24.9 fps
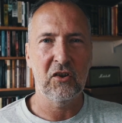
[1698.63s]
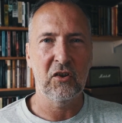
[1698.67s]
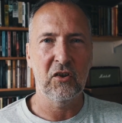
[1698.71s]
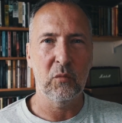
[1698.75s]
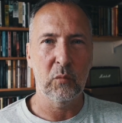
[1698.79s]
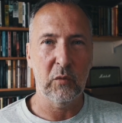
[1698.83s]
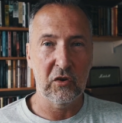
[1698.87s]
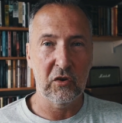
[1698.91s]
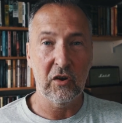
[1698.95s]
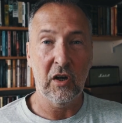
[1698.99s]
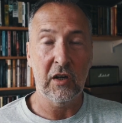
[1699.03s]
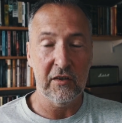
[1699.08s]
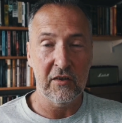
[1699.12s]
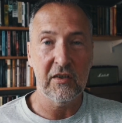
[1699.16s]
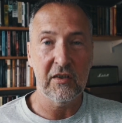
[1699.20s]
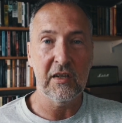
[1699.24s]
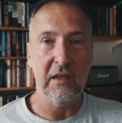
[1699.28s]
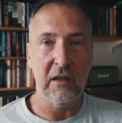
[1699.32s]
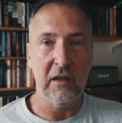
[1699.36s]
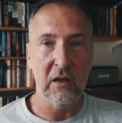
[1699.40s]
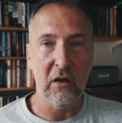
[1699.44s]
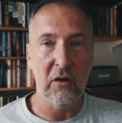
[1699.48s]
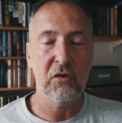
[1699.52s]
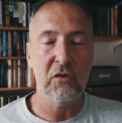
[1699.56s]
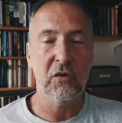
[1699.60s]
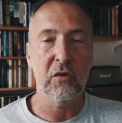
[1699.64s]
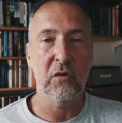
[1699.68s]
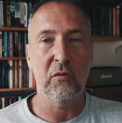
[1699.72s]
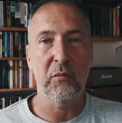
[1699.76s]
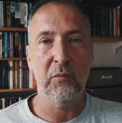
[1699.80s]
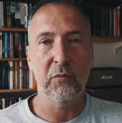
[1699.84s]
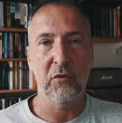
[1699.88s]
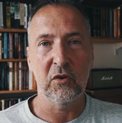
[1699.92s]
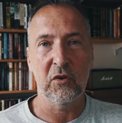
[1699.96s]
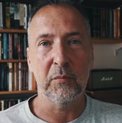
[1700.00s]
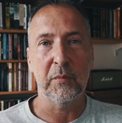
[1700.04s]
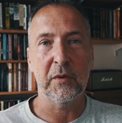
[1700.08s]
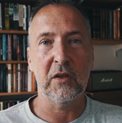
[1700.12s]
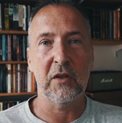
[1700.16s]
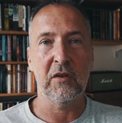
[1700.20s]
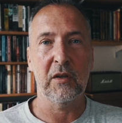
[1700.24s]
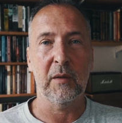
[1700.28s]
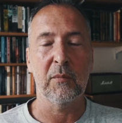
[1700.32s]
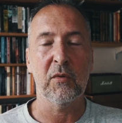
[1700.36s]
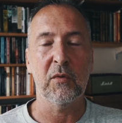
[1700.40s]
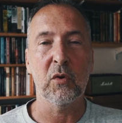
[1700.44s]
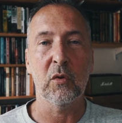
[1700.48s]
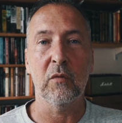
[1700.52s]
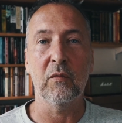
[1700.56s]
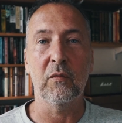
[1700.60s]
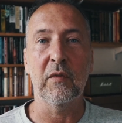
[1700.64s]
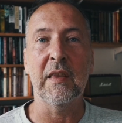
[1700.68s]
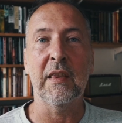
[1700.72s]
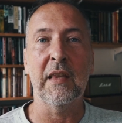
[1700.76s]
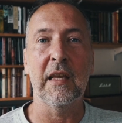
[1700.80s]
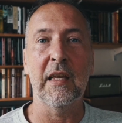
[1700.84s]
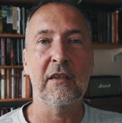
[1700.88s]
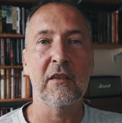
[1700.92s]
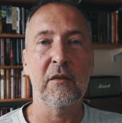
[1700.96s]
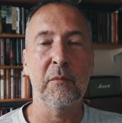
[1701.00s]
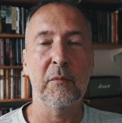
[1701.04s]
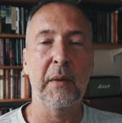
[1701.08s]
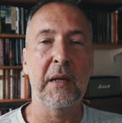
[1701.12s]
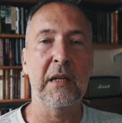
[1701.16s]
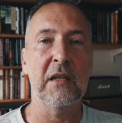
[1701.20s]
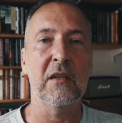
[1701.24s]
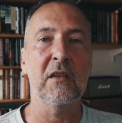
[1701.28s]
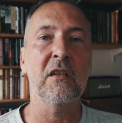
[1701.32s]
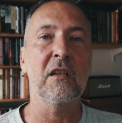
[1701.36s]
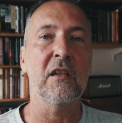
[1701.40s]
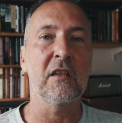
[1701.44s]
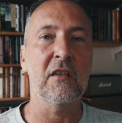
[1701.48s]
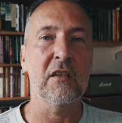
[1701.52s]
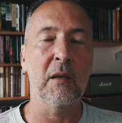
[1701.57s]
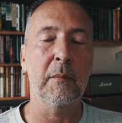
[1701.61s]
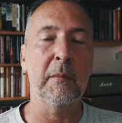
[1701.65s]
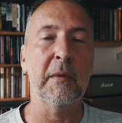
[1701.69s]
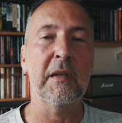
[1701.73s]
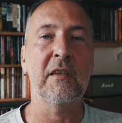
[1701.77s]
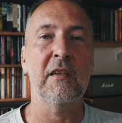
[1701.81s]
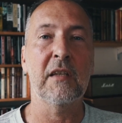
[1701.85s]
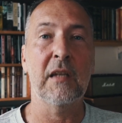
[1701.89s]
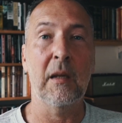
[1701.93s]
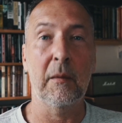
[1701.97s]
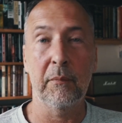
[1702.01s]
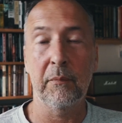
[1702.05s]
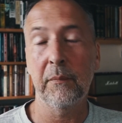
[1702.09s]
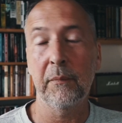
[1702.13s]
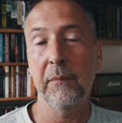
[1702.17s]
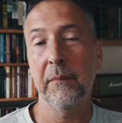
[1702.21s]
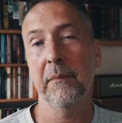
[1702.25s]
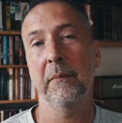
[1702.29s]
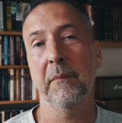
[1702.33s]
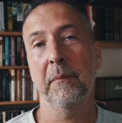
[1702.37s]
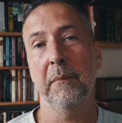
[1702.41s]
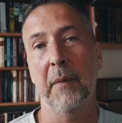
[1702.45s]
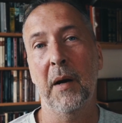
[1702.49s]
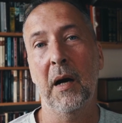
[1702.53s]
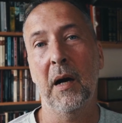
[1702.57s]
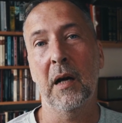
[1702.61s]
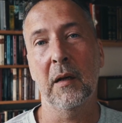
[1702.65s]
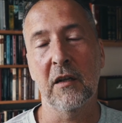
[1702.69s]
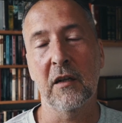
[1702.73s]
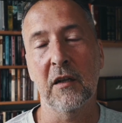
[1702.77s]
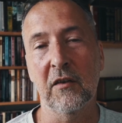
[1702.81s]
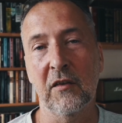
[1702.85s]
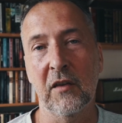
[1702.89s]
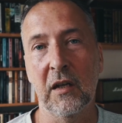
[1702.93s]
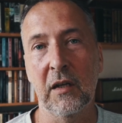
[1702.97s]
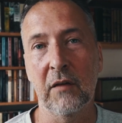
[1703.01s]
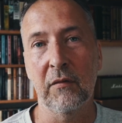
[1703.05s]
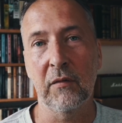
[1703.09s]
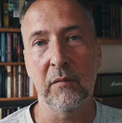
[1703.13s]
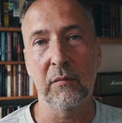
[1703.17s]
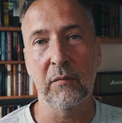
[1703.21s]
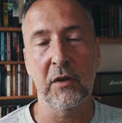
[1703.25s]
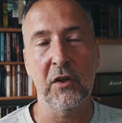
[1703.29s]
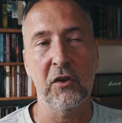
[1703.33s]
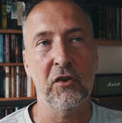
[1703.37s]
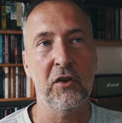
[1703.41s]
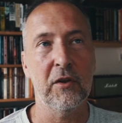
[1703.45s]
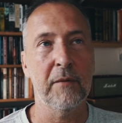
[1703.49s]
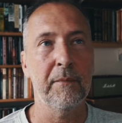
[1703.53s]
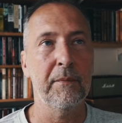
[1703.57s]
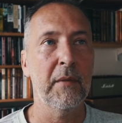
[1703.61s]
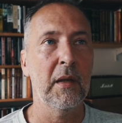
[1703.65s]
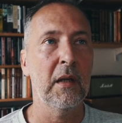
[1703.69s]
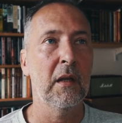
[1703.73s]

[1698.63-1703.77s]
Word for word: which I see a lot of just because I'm sort of in that space to some extent, partly because I live in Russia,